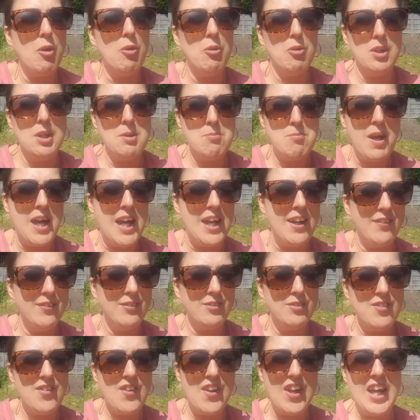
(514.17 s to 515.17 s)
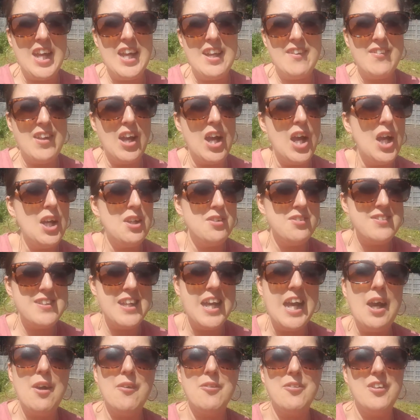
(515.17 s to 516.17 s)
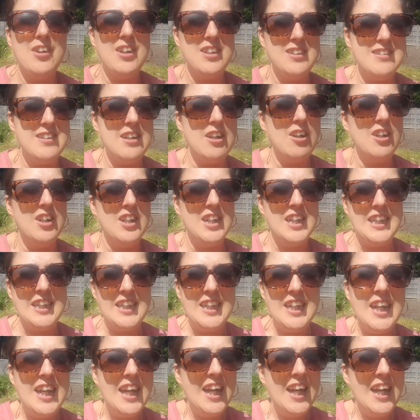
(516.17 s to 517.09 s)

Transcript: all about uh, the hotel that I